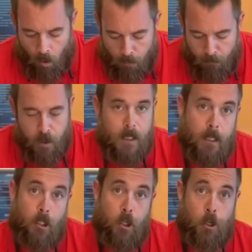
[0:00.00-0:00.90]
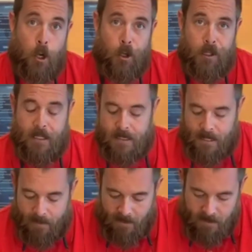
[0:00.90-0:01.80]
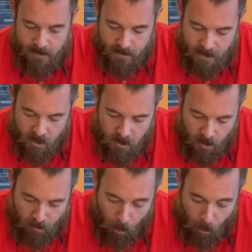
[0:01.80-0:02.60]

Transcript: The first thing that you should know is that this is